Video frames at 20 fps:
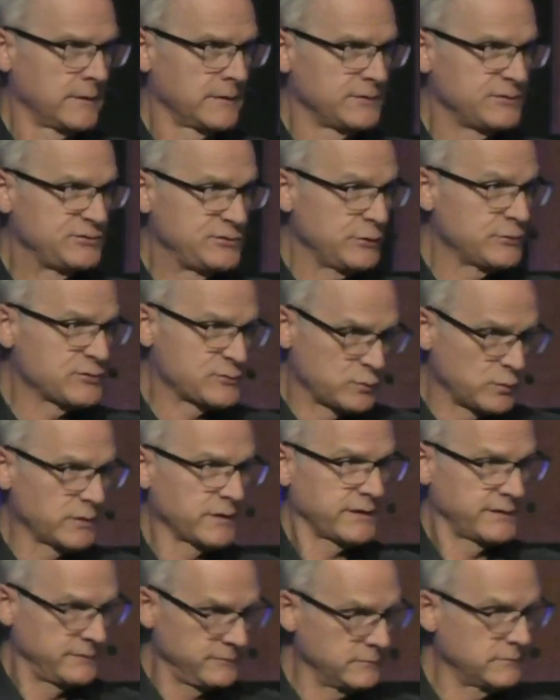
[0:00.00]
Jews
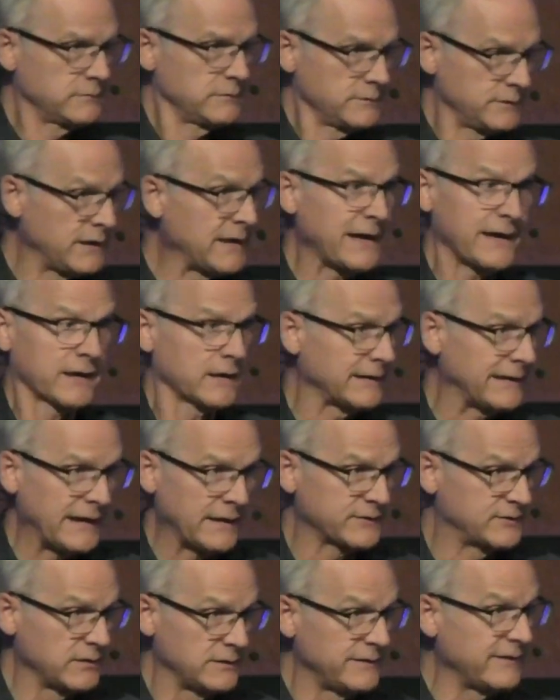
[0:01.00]
were not
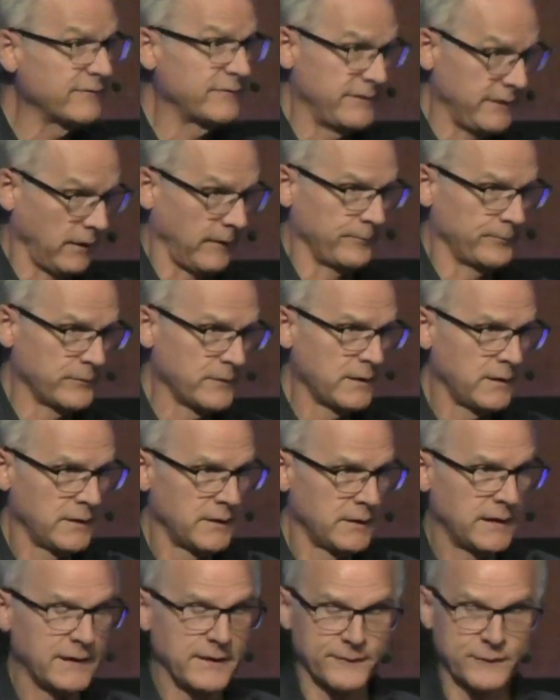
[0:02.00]
allowed to live there
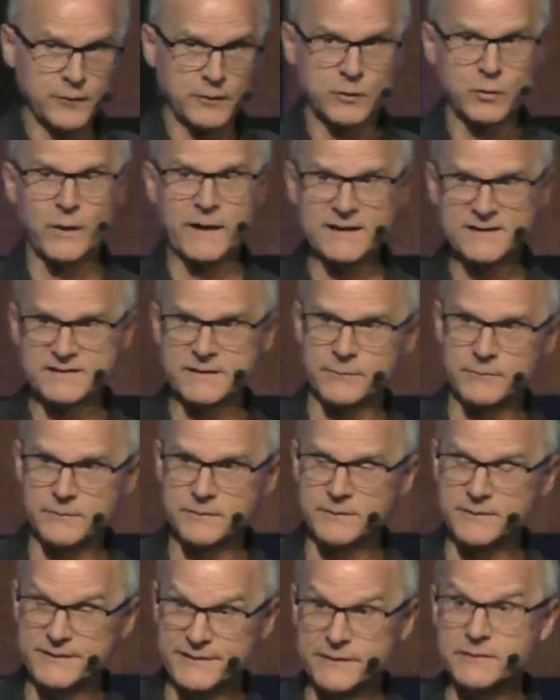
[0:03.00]
for quite
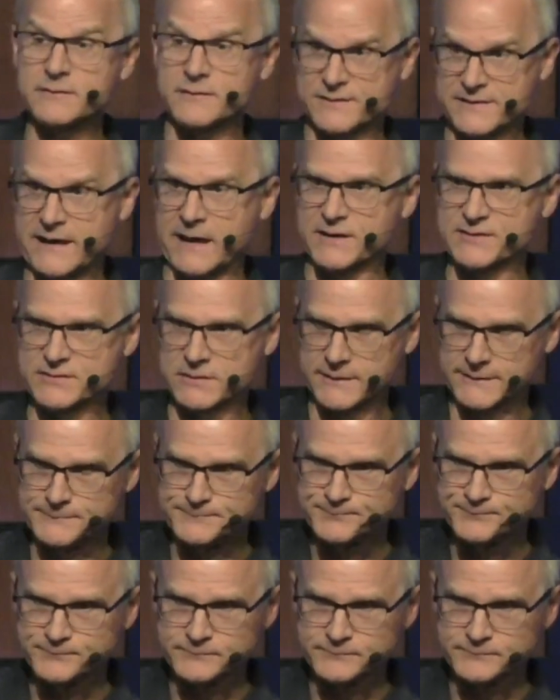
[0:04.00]
some years, actually.